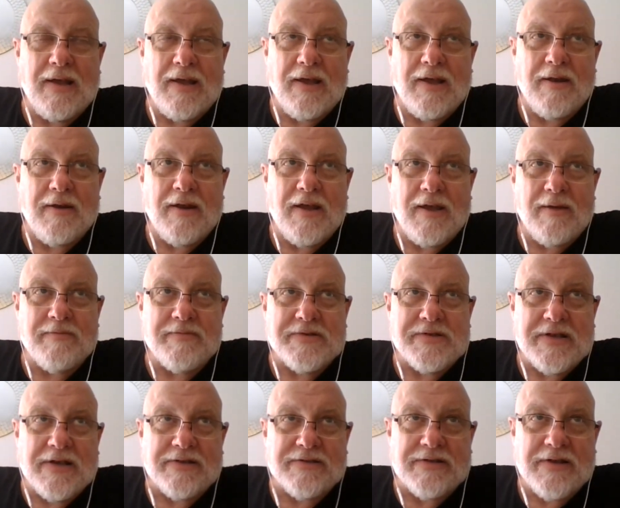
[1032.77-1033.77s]
And M
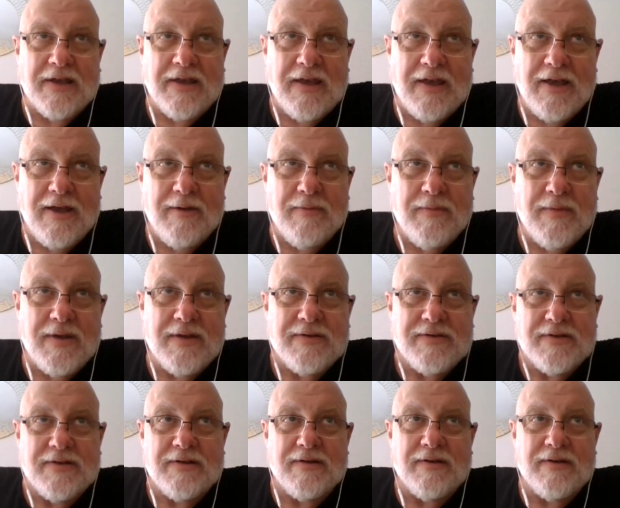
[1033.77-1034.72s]
sounds like M. He's